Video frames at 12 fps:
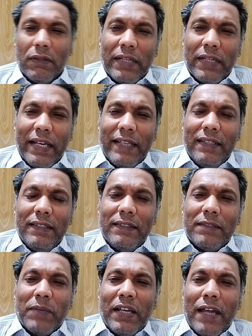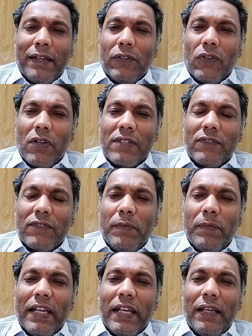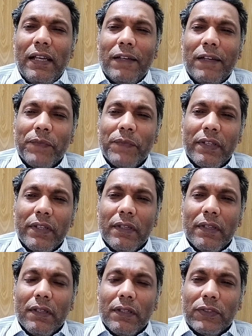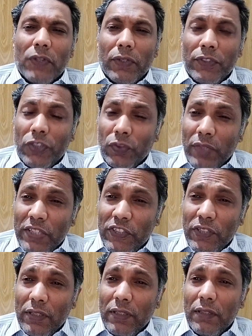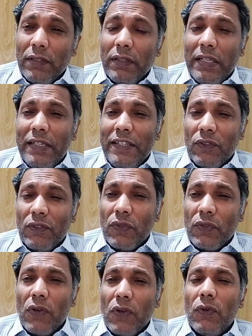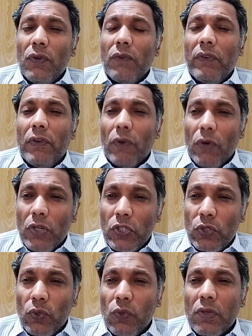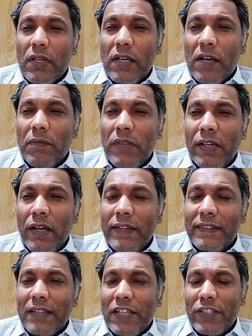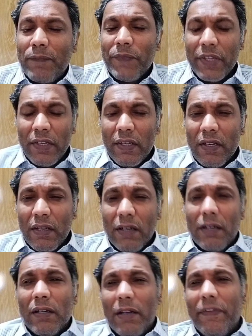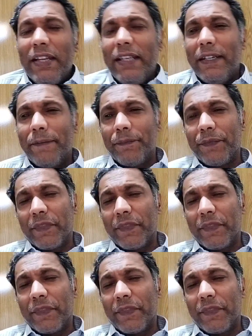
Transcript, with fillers: ties, bilateral talks will be held. The security situation in Eastern Congo will also come under discussion. A very